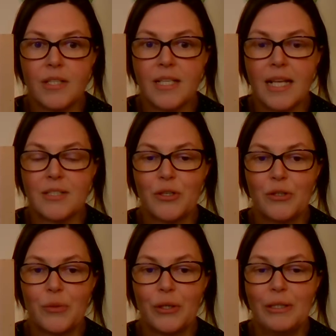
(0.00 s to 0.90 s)
So that's a
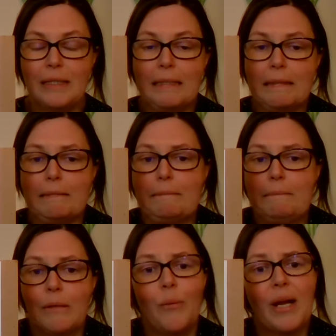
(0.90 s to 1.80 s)
good one.
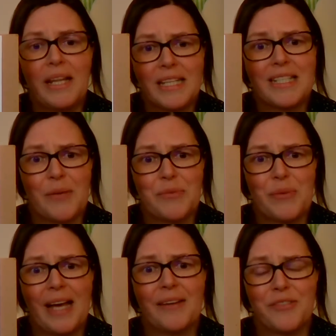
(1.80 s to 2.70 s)
One of the times
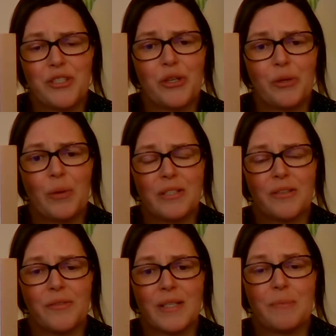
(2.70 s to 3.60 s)
we have to do quite a
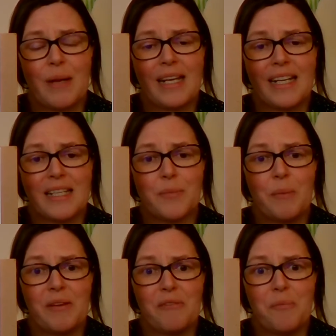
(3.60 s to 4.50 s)
lot of explaining is
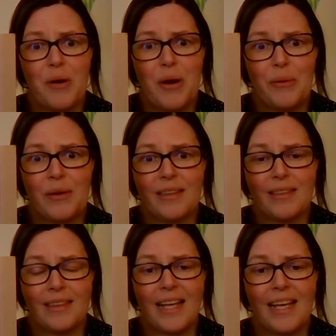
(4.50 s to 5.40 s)
when we've
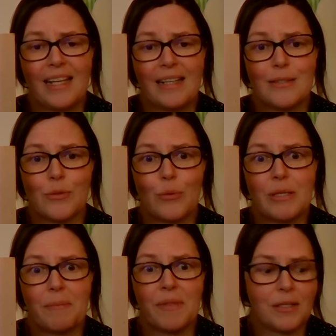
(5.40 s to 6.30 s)
broken things or
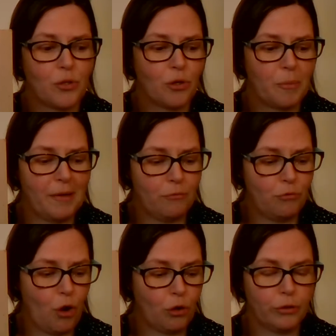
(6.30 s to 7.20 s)
something's gone a bit
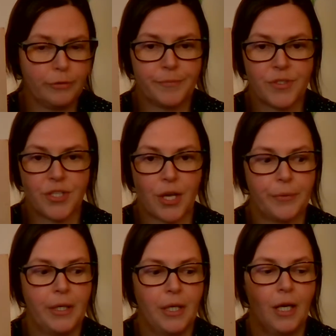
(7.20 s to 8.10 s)
wrong. So
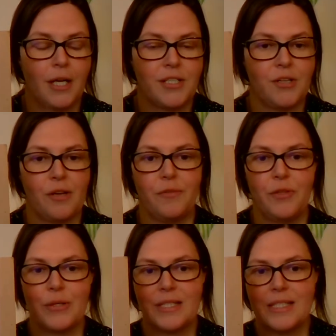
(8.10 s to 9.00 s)
I don't know if
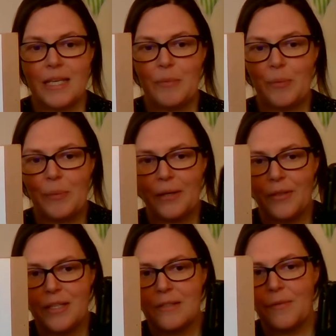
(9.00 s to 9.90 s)
you can see properly
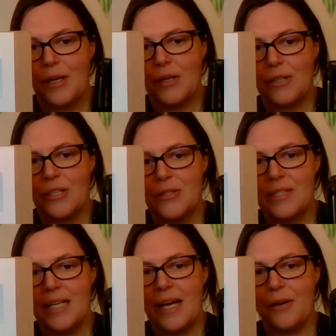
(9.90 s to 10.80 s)
on this phone. Can you
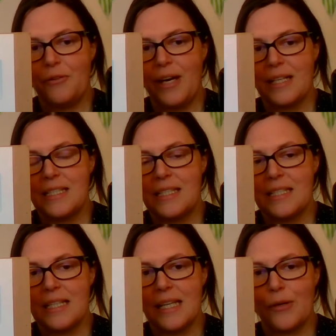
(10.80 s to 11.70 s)
see how cracked it
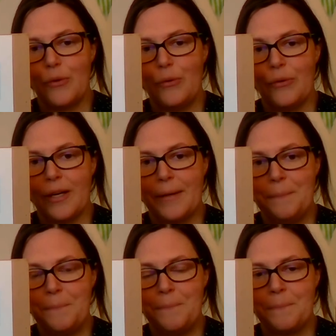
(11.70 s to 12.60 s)
is in that corner?